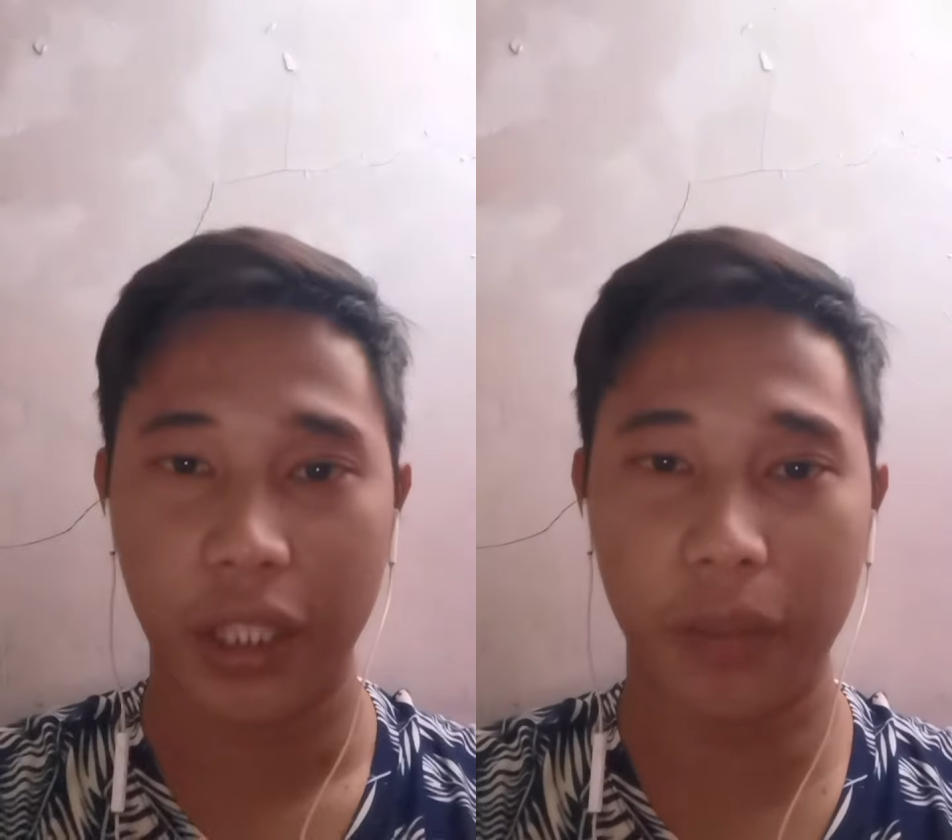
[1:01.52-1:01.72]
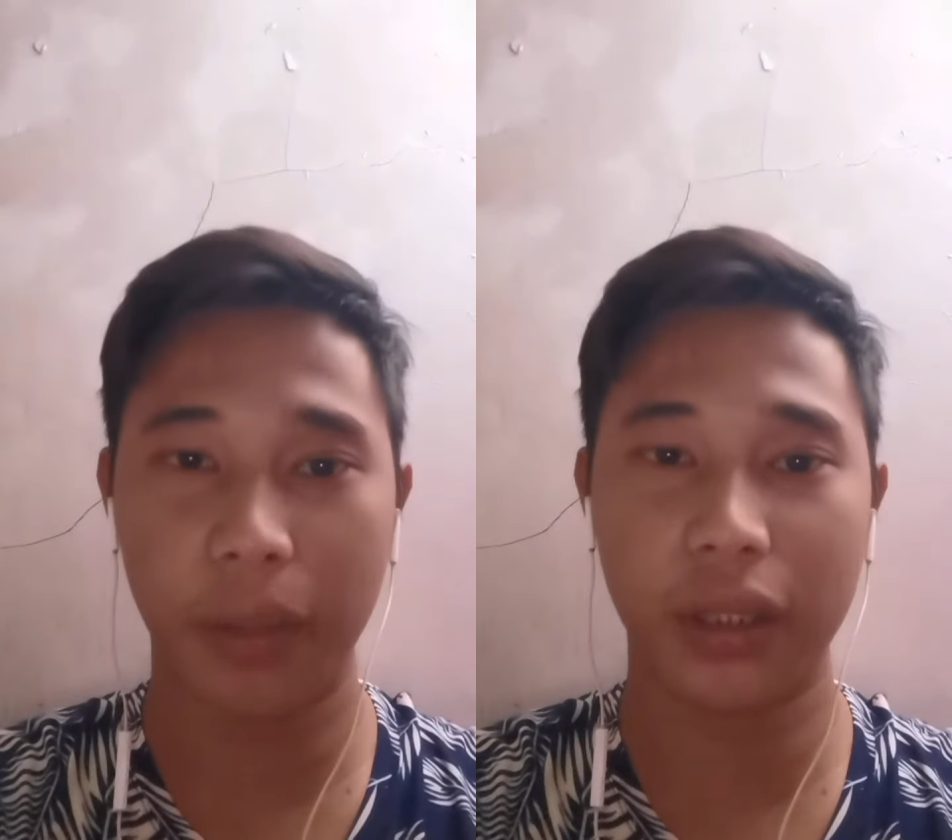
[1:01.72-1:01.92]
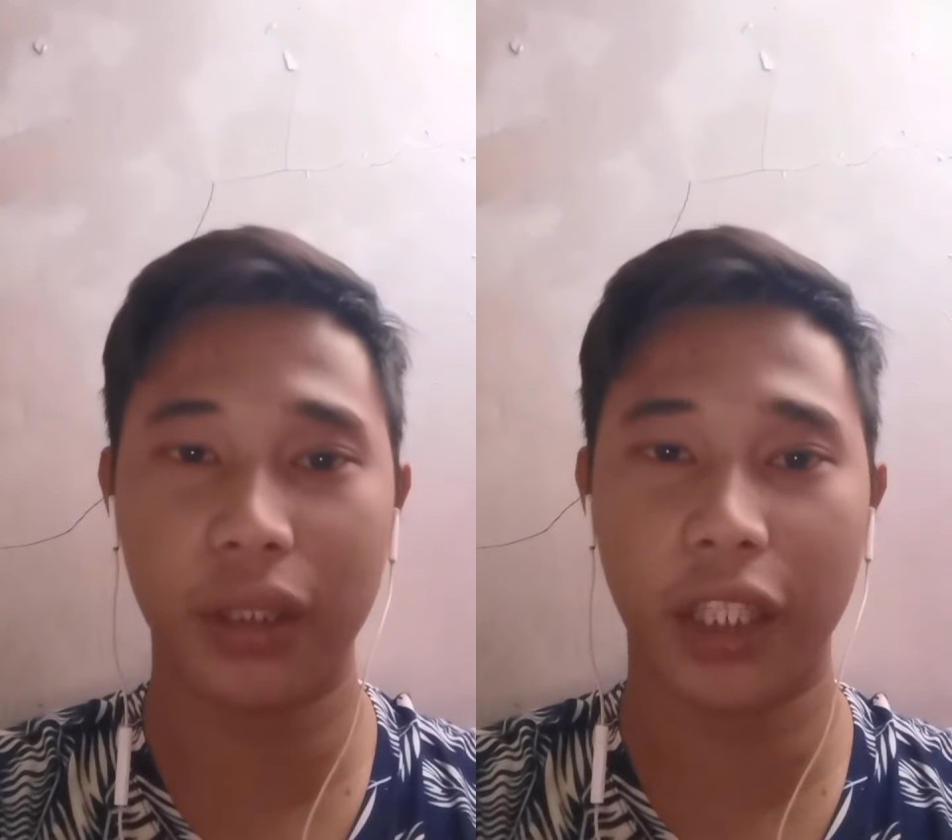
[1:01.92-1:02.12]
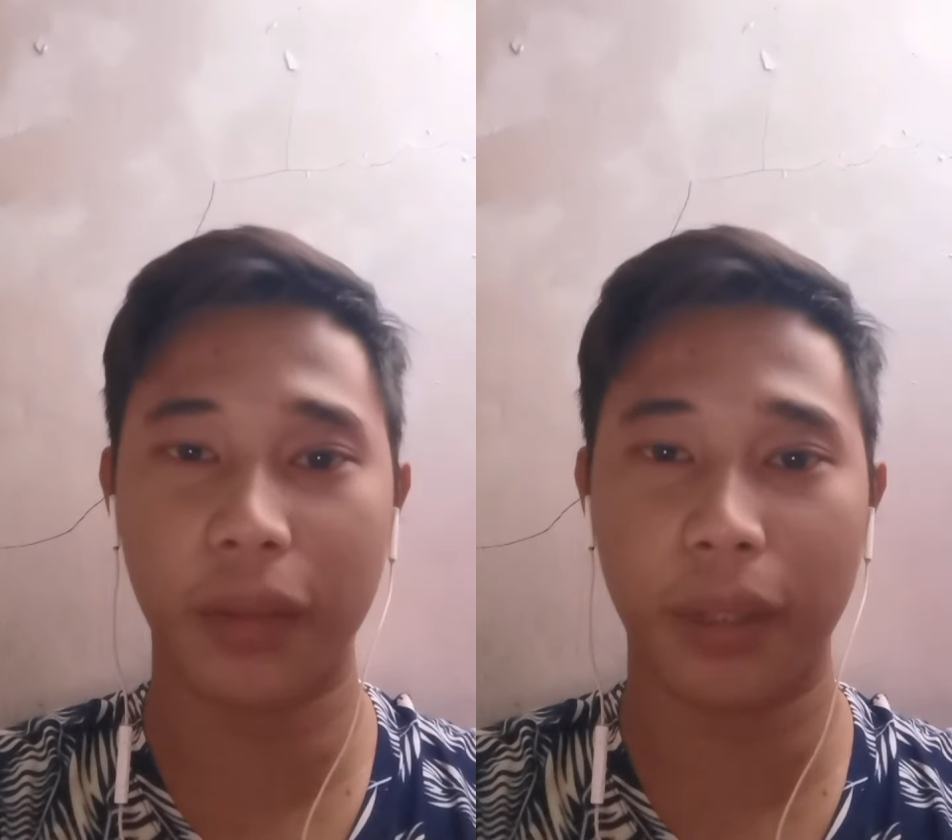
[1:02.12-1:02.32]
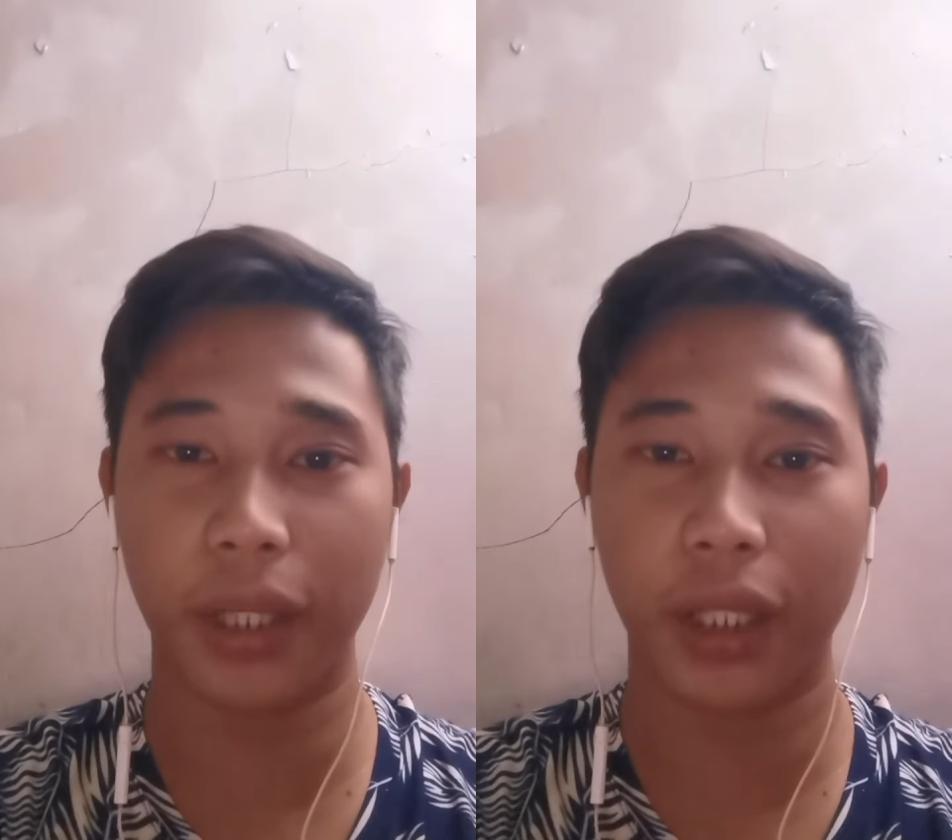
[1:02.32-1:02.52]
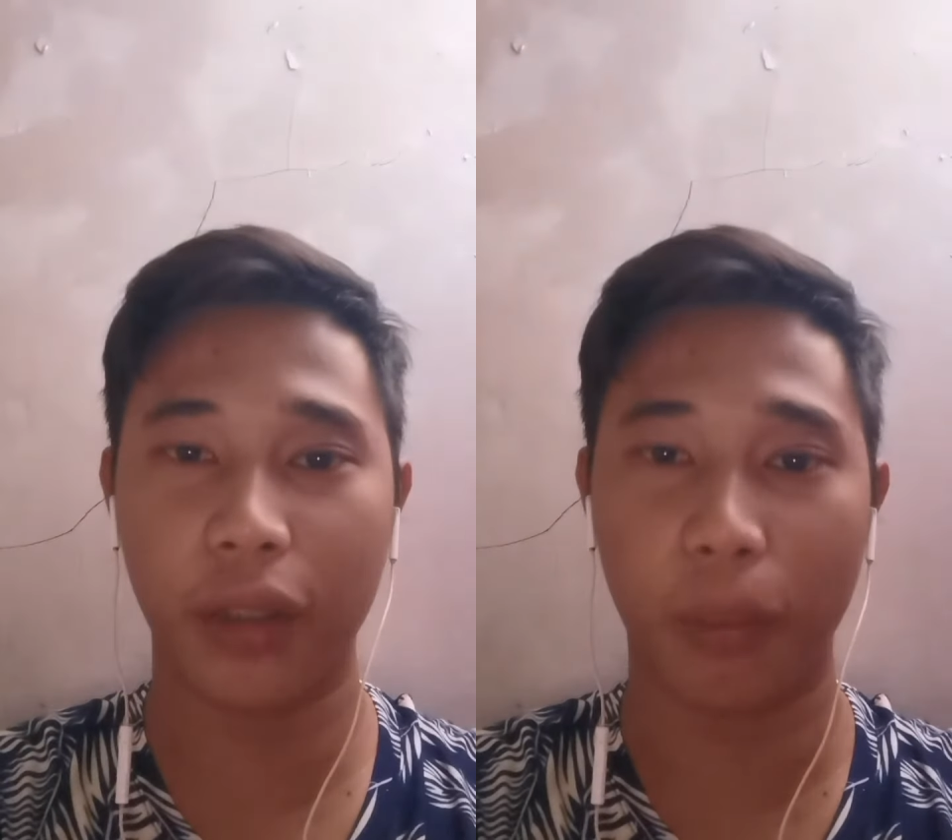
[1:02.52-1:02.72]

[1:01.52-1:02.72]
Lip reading: he must not be